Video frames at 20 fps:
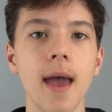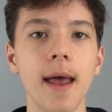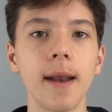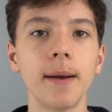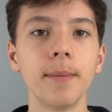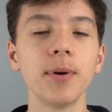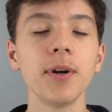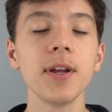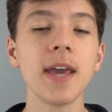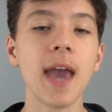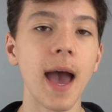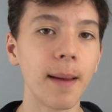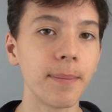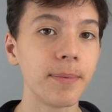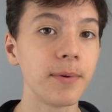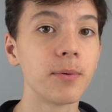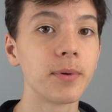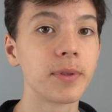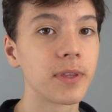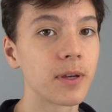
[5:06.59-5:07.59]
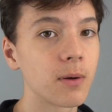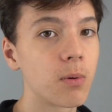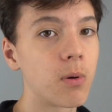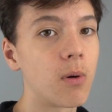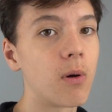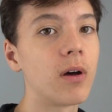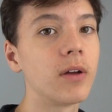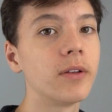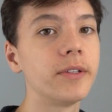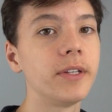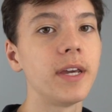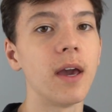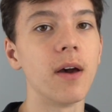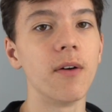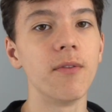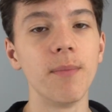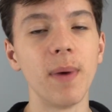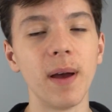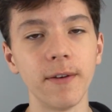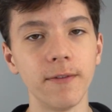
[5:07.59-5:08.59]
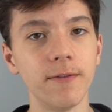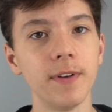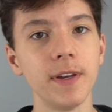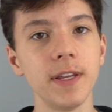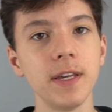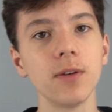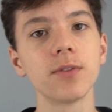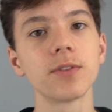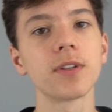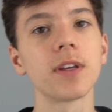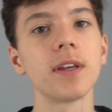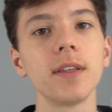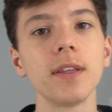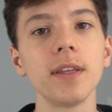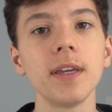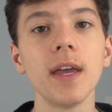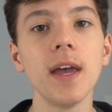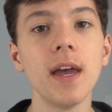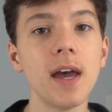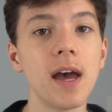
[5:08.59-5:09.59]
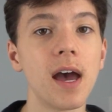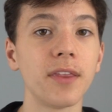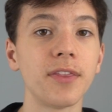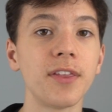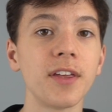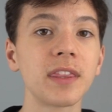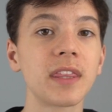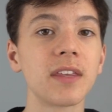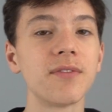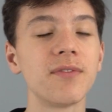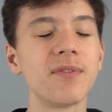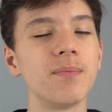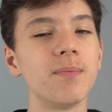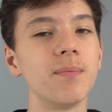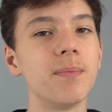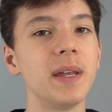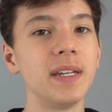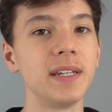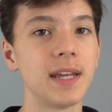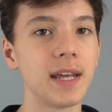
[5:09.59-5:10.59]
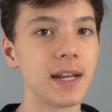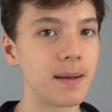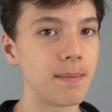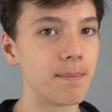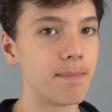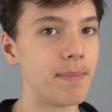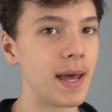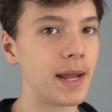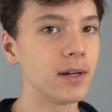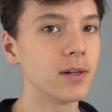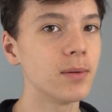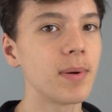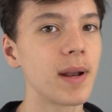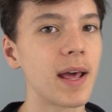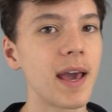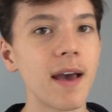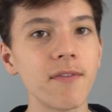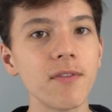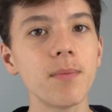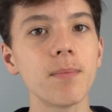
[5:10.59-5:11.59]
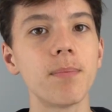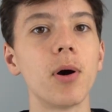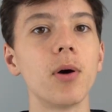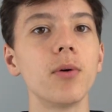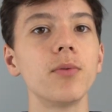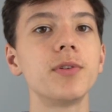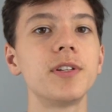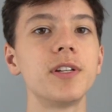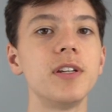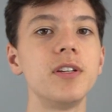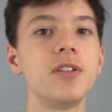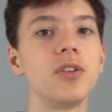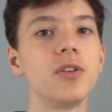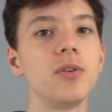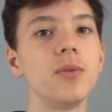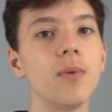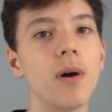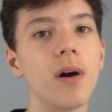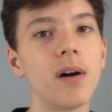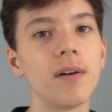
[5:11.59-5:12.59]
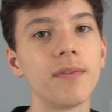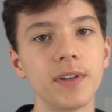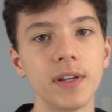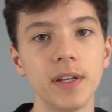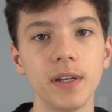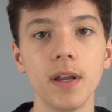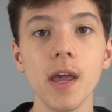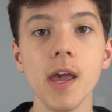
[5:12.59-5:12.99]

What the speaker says: And I'm pretty happy with the quality of my videos lately. I think they've been getting better, but I haven't posted too often.